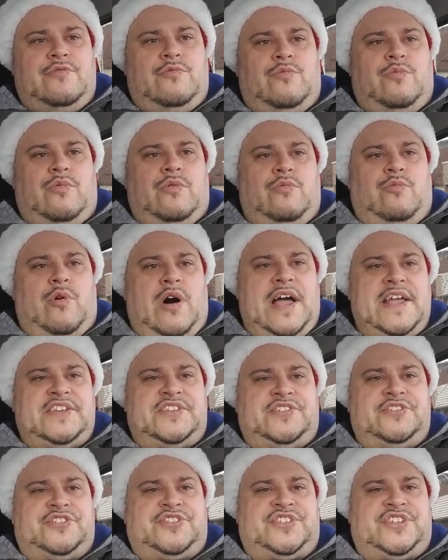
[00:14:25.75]
why is
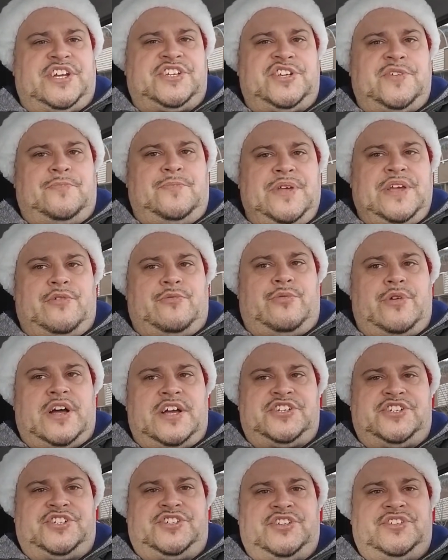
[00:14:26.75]
there such a big
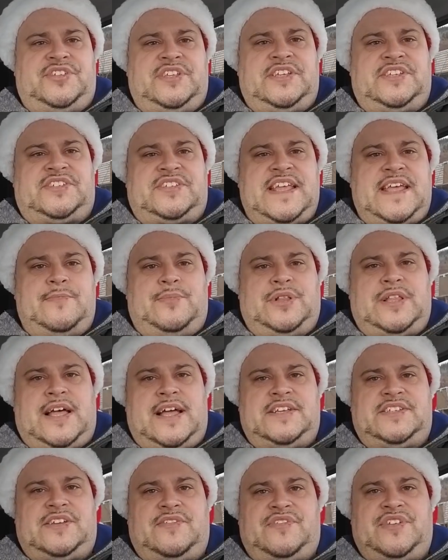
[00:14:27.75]
rush to
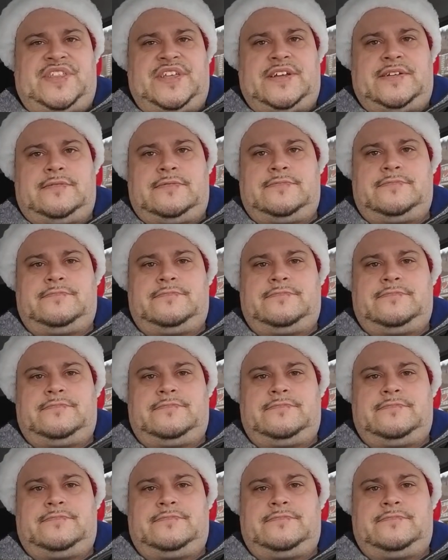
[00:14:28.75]
destabilize everything?